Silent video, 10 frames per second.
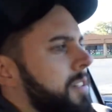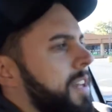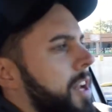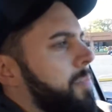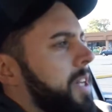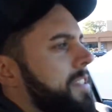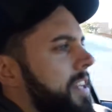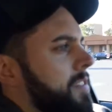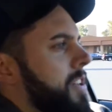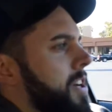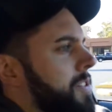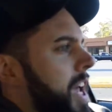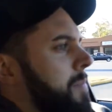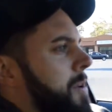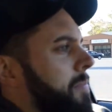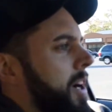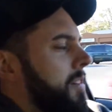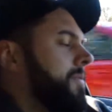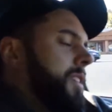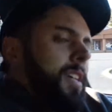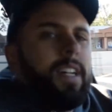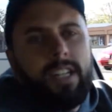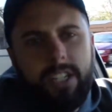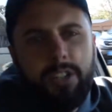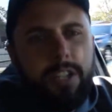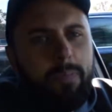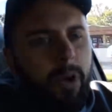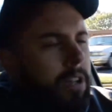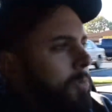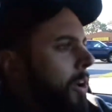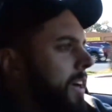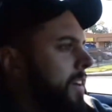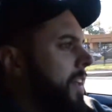Kind of pissed I didn't videotape it, but you'll see plenty more.